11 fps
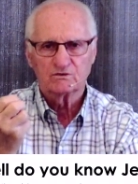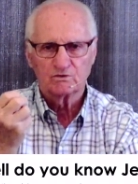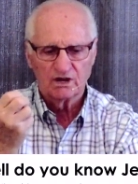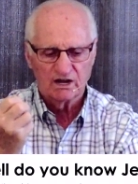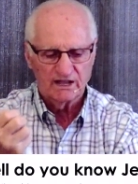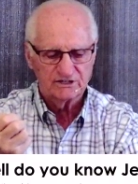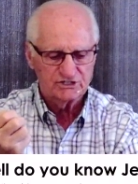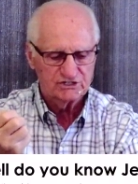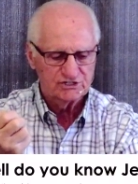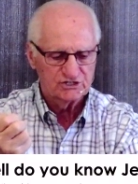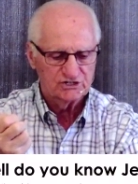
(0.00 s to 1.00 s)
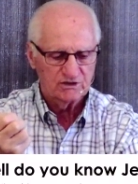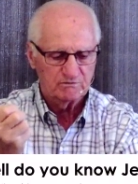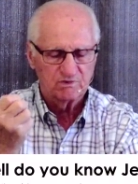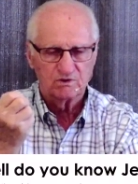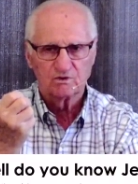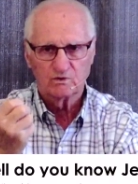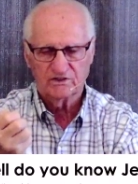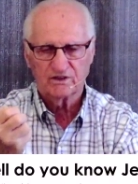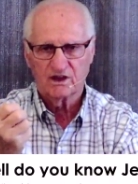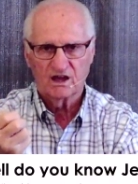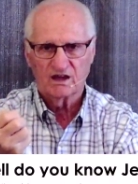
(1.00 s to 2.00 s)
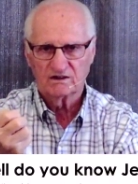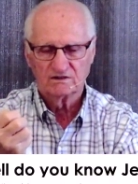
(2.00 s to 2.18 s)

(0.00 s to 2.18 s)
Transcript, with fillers: relationship with God.